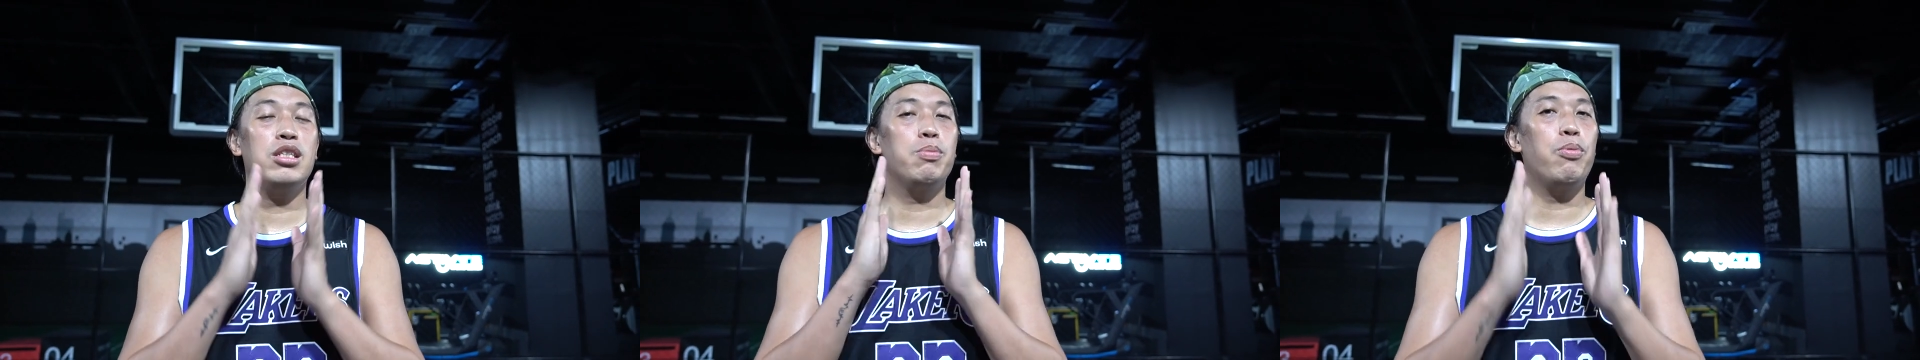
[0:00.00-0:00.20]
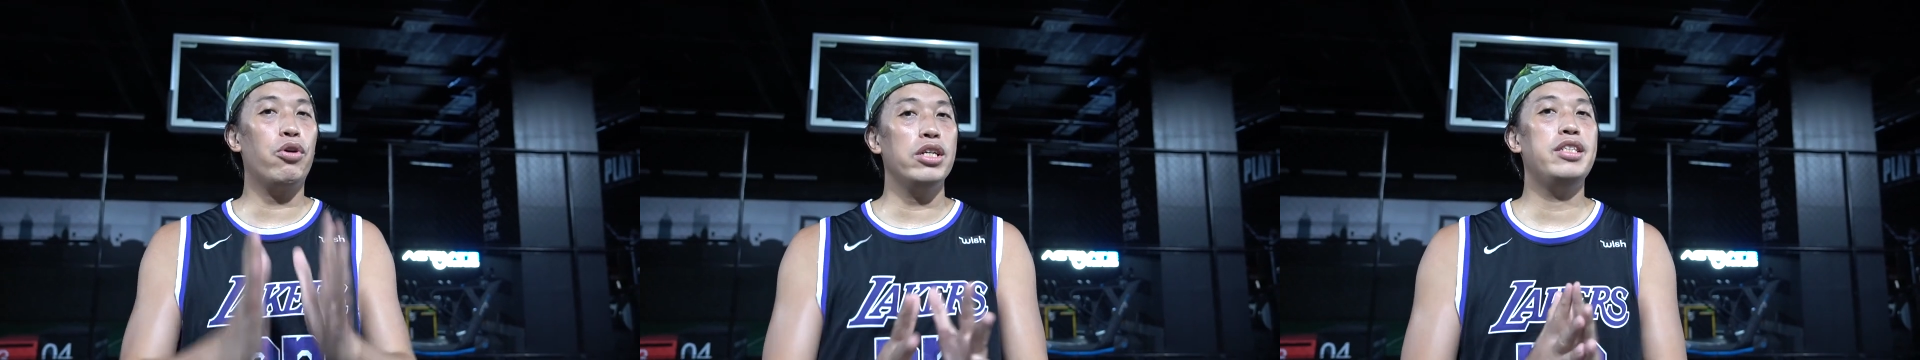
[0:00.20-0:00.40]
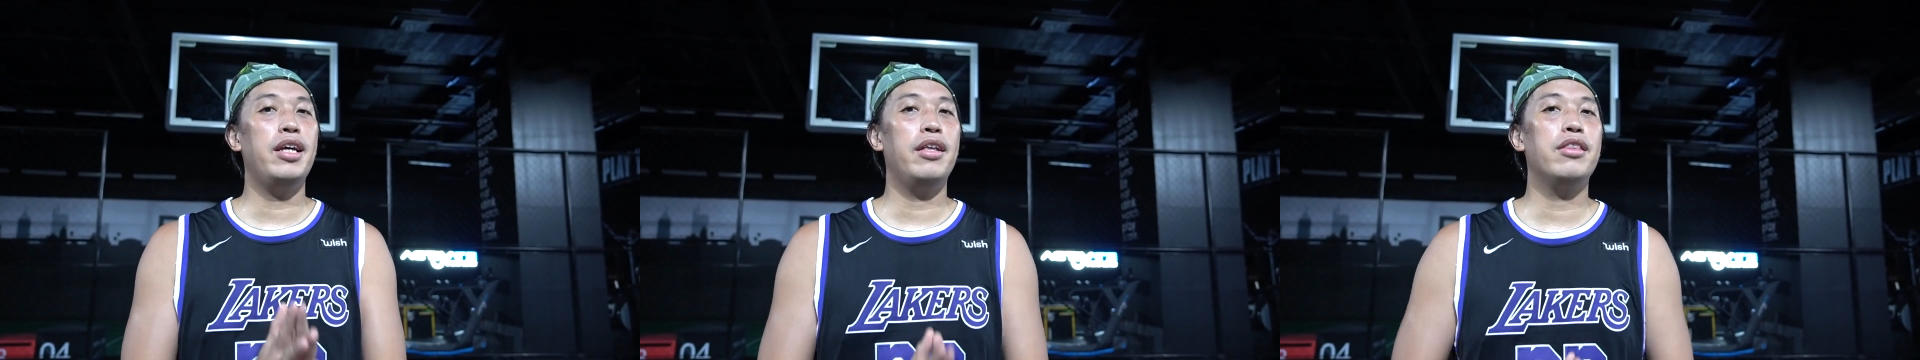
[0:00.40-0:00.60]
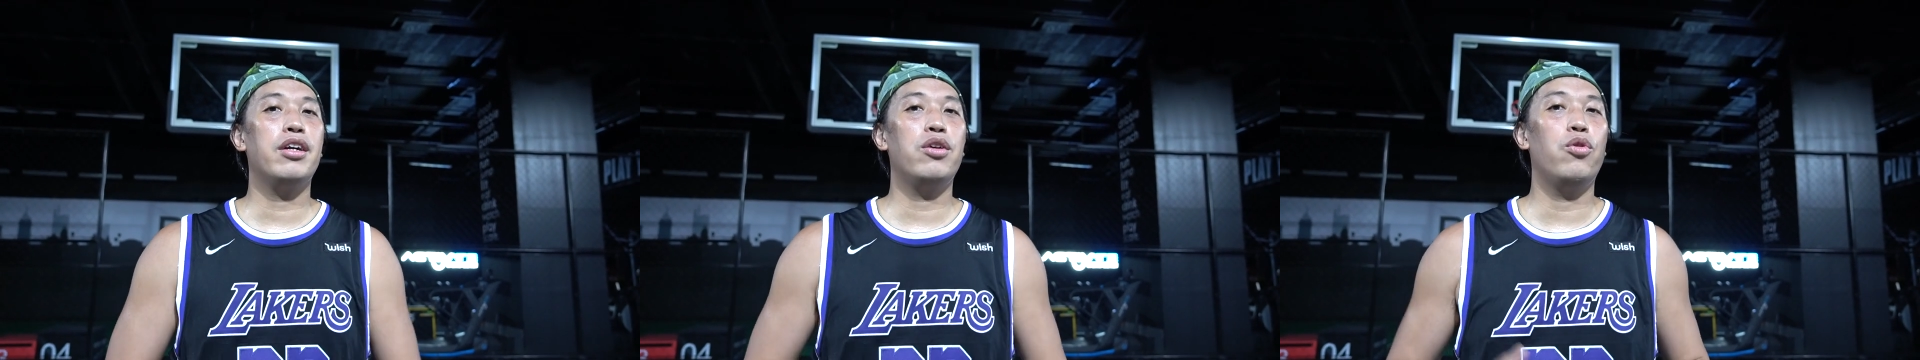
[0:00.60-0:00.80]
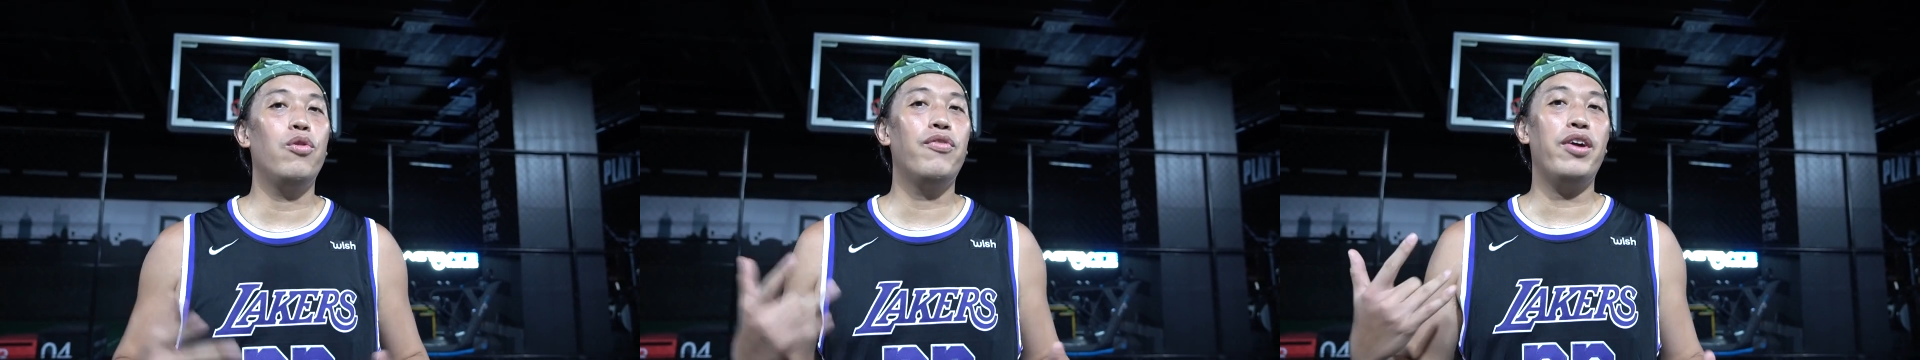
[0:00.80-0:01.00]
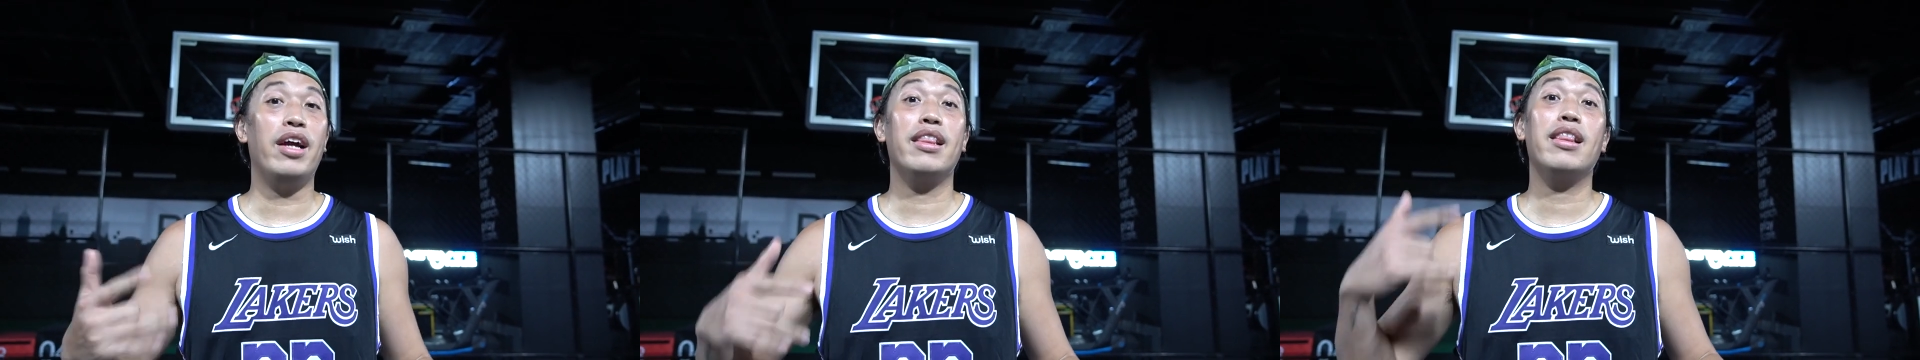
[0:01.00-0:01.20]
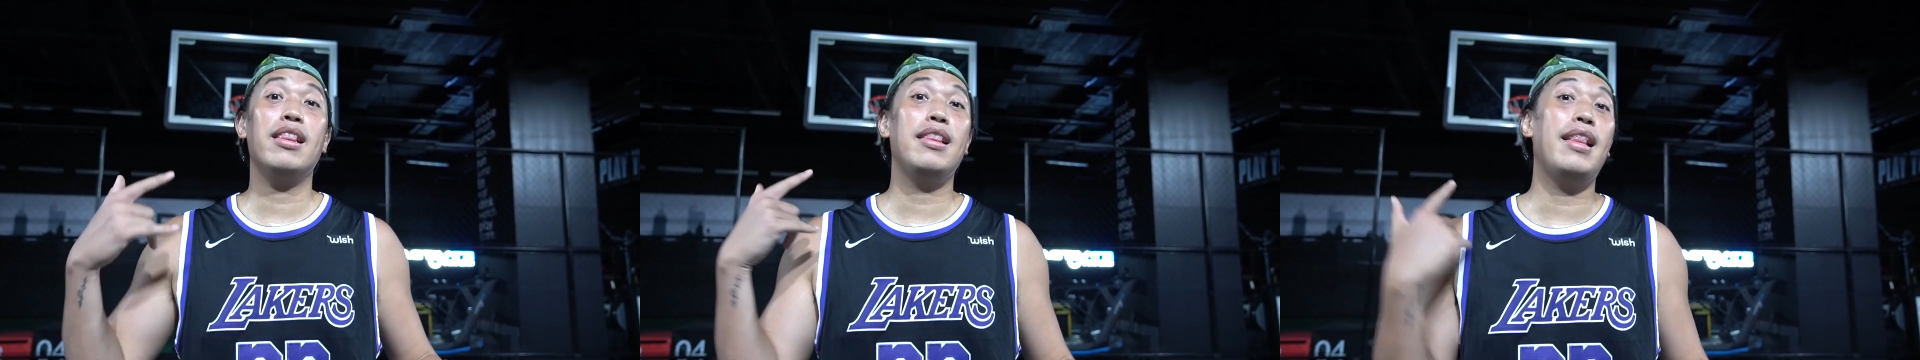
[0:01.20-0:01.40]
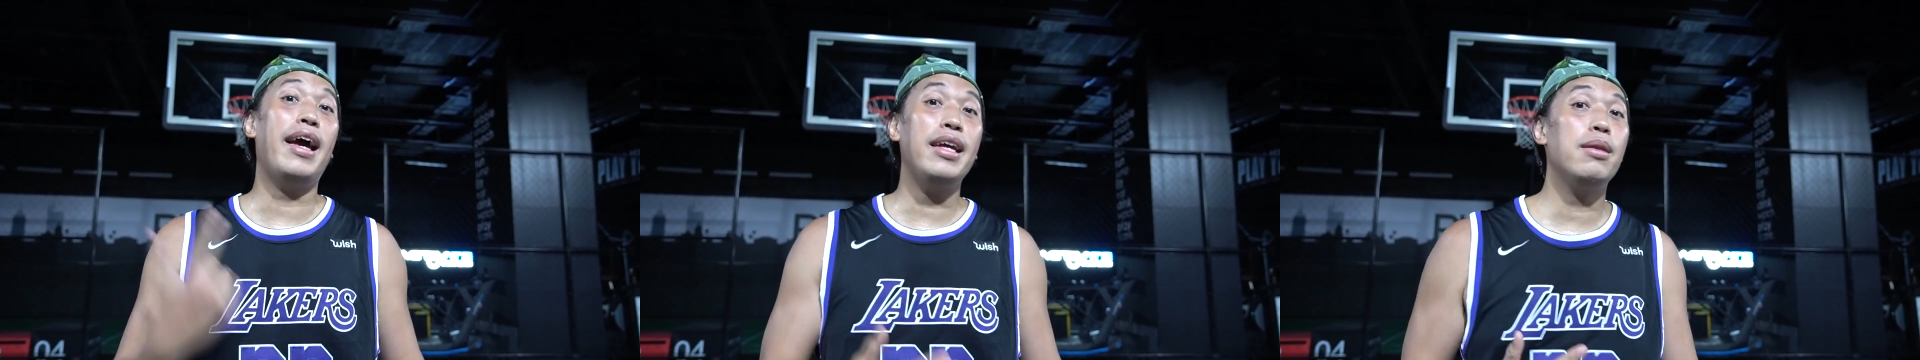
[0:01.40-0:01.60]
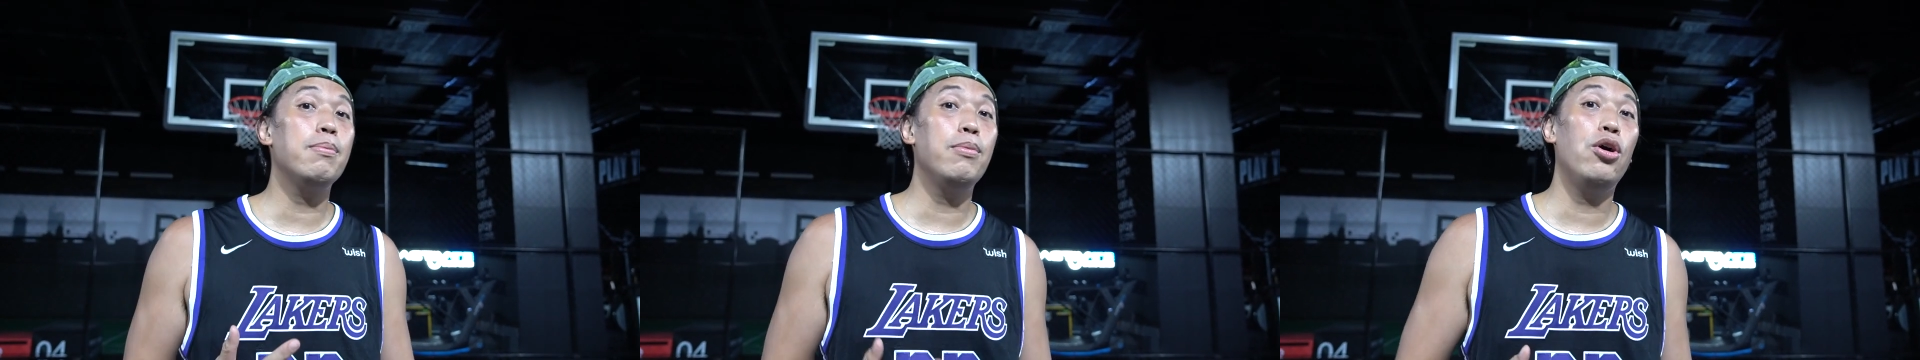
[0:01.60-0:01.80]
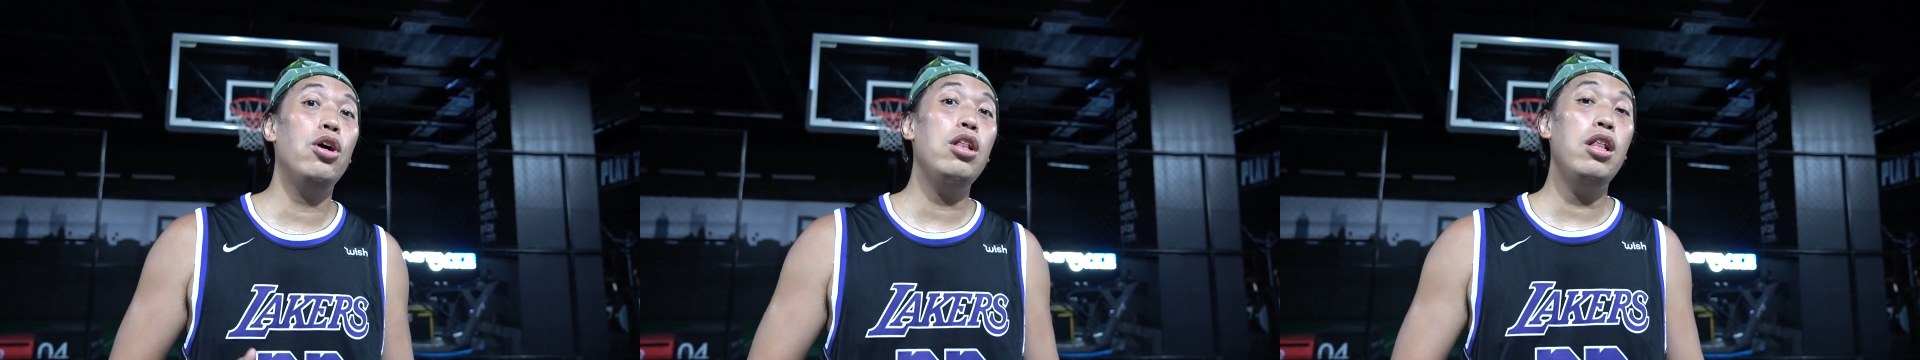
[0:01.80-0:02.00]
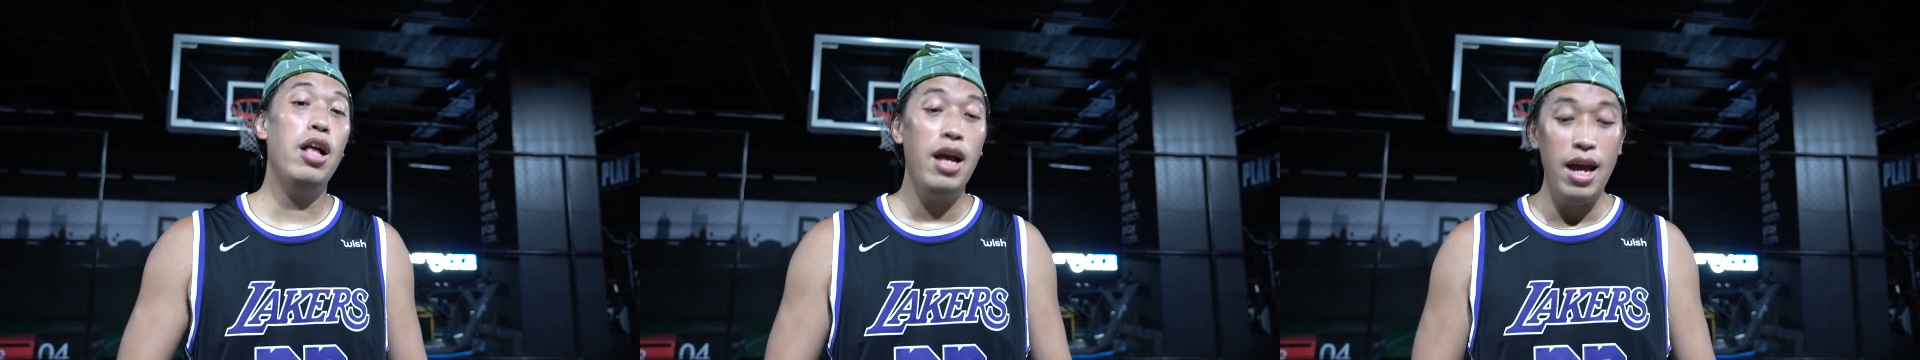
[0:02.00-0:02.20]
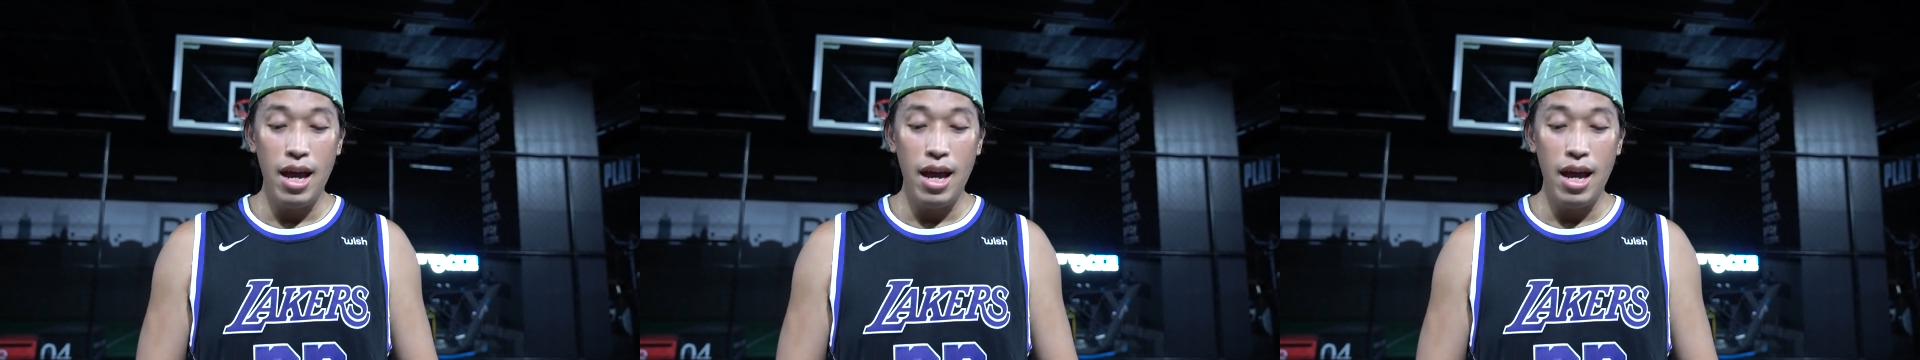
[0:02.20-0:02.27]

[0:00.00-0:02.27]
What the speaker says: Sports Center over at Light Mall.